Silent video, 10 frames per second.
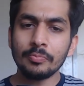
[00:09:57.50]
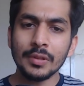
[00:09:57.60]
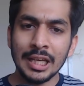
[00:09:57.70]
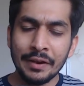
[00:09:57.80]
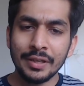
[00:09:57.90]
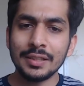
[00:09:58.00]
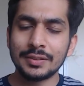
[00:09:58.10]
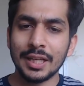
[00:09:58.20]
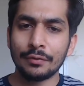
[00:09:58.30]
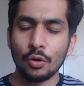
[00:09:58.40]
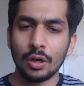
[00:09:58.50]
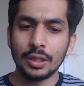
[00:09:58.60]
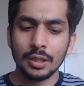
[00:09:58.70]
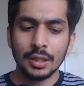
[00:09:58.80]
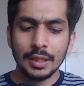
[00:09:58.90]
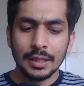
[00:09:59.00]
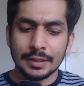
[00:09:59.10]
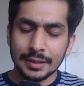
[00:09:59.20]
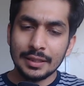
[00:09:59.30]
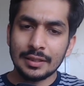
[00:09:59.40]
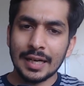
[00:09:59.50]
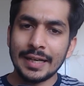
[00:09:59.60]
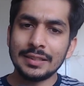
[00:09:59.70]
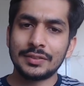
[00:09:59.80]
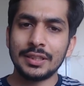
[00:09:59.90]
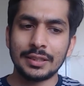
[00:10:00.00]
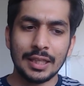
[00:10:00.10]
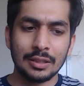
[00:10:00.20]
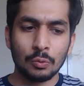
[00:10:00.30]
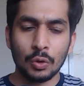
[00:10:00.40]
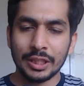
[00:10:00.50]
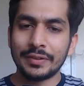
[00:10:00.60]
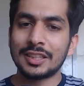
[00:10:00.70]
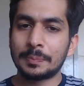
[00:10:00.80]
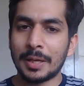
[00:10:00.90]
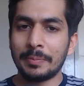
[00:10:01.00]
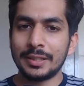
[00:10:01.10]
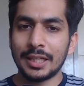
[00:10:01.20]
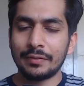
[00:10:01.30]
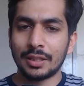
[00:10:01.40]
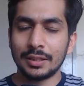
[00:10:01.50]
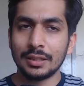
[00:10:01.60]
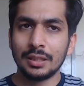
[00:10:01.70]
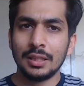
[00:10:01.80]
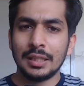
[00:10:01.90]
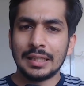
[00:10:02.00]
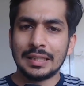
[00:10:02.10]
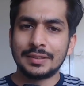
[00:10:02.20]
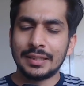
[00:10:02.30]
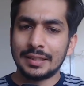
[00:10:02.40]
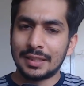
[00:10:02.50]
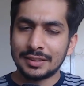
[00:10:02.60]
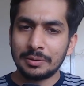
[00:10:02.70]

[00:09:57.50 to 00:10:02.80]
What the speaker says: evidence they have got, then try and see that whatever experiment they have done, does it